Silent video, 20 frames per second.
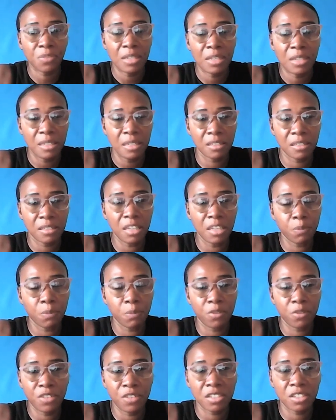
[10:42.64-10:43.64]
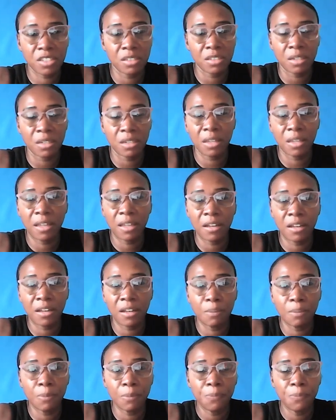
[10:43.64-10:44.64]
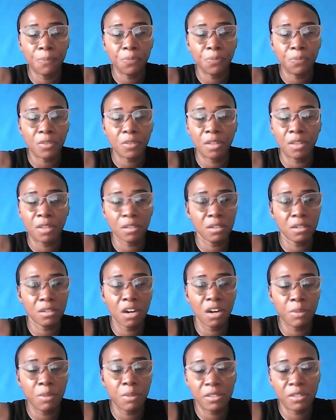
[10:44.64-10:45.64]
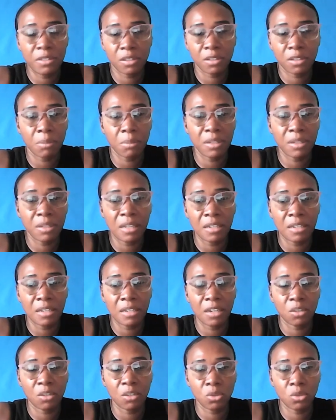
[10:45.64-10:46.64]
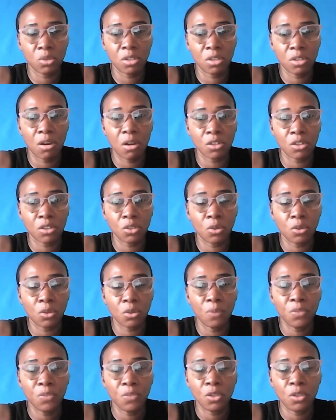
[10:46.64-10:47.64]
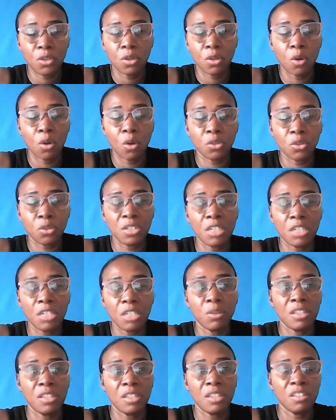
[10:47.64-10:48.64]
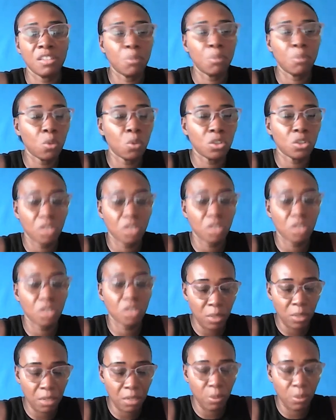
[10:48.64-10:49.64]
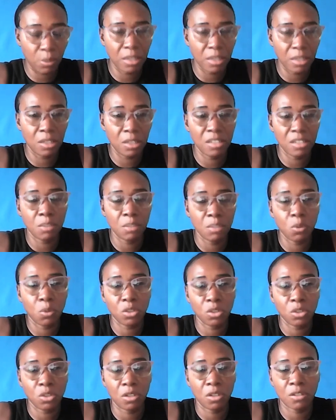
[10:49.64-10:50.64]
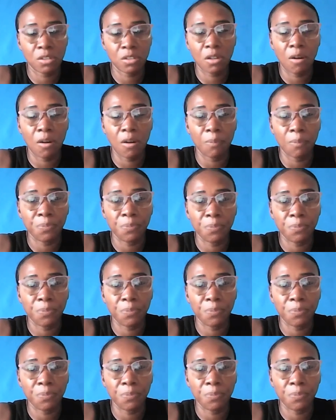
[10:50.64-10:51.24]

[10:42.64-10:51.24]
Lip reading: Seek professional help. Dr. Darby is somebody that they could talk to, how to deal with these emotions when these emotions come.